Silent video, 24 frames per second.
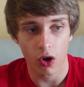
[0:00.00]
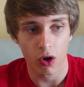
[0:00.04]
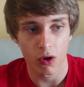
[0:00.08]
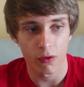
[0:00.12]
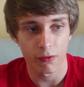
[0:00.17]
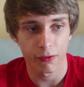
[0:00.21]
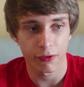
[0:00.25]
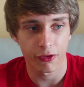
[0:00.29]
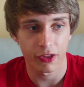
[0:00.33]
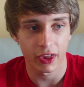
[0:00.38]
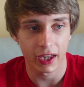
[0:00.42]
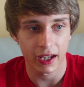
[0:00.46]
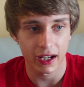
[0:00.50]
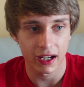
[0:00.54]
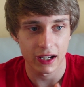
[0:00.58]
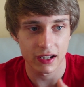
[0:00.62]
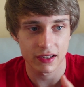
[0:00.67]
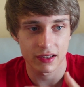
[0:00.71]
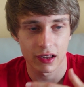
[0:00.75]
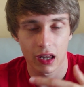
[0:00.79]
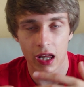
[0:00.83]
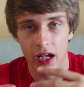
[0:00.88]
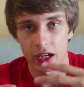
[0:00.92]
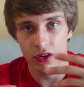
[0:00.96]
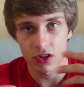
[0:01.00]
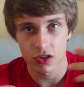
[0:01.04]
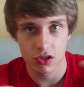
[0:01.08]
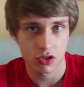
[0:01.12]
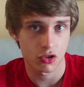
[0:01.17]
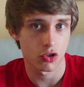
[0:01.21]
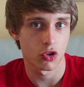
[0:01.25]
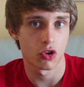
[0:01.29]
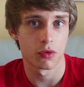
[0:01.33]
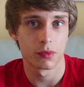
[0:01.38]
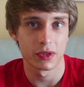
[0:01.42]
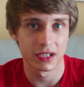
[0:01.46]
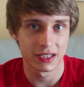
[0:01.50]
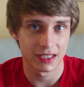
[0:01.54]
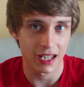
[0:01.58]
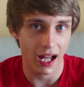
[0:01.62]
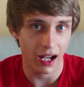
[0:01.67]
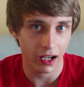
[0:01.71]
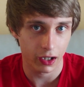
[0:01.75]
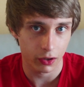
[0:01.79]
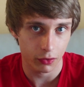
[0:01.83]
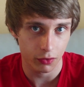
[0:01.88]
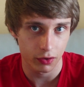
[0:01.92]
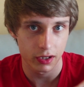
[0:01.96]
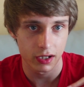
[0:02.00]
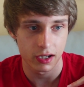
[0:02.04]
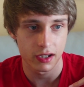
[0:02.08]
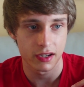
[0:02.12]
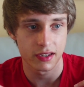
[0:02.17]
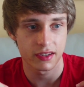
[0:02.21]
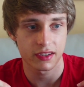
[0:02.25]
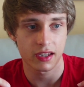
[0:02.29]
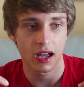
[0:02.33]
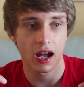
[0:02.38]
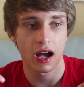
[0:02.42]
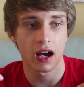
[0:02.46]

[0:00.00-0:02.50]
of things like the strawberry daiquiris